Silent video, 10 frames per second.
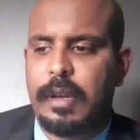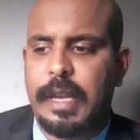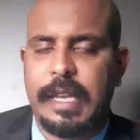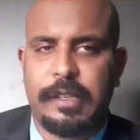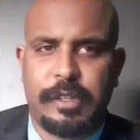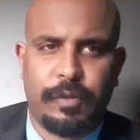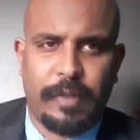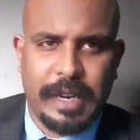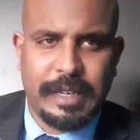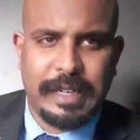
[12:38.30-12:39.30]
is
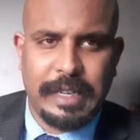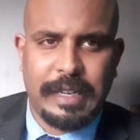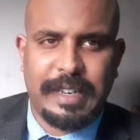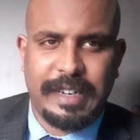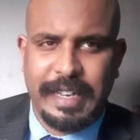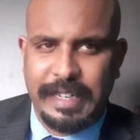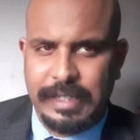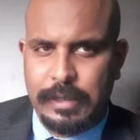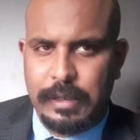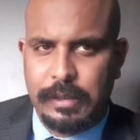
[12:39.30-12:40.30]
directly
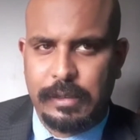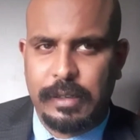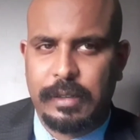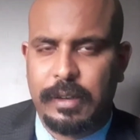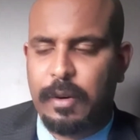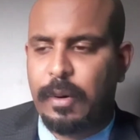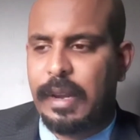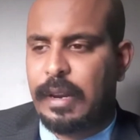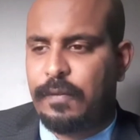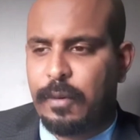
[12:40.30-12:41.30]
linked to the
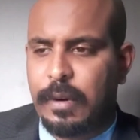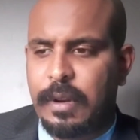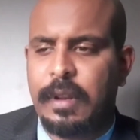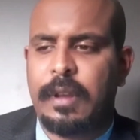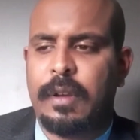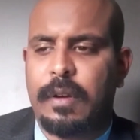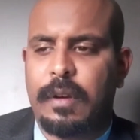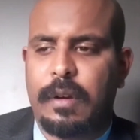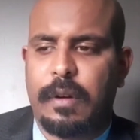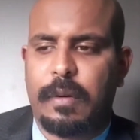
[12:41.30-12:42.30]
OLF, or
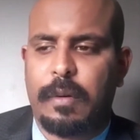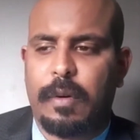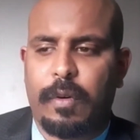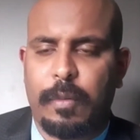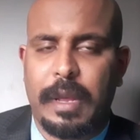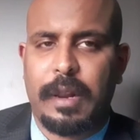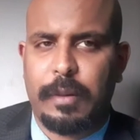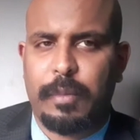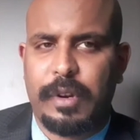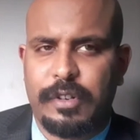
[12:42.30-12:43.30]
Oromia
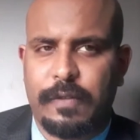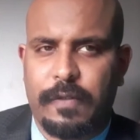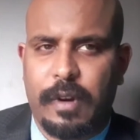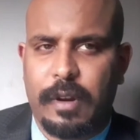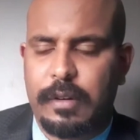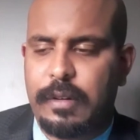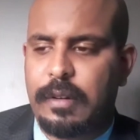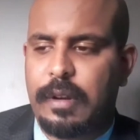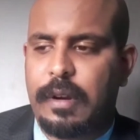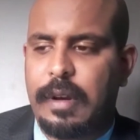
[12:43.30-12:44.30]
Liberation Front,
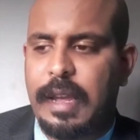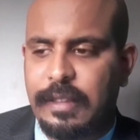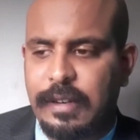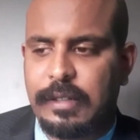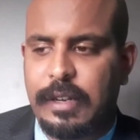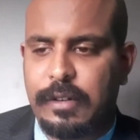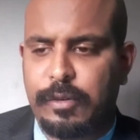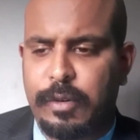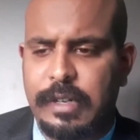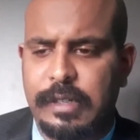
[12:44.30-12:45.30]
ethnic terrorist
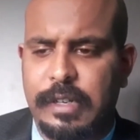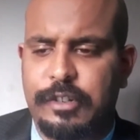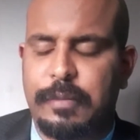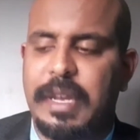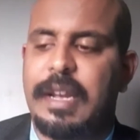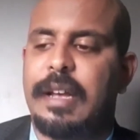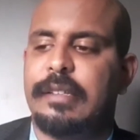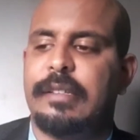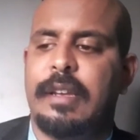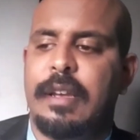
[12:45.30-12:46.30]
organization,
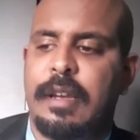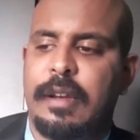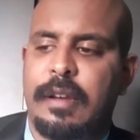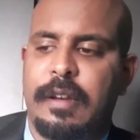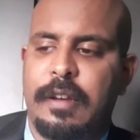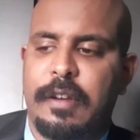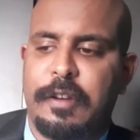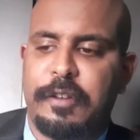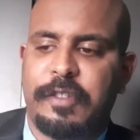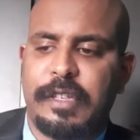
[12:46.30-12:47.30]
because
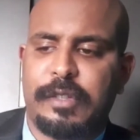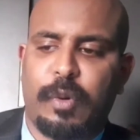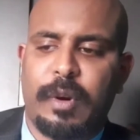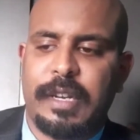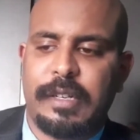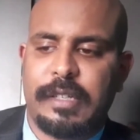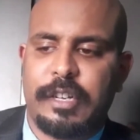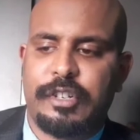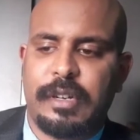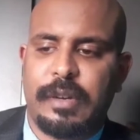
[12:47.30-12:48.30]
this
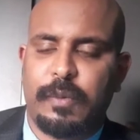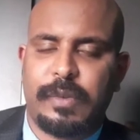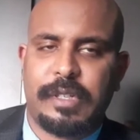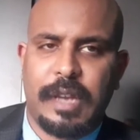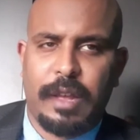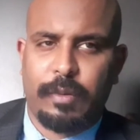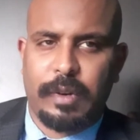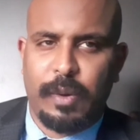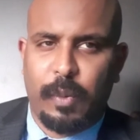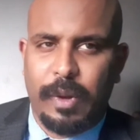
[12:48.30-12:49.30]
organization was not
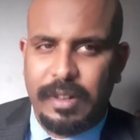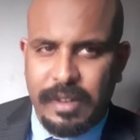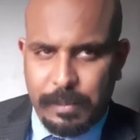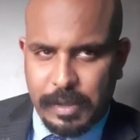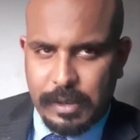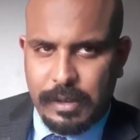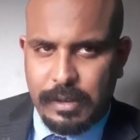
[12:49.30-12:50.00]
only welcomed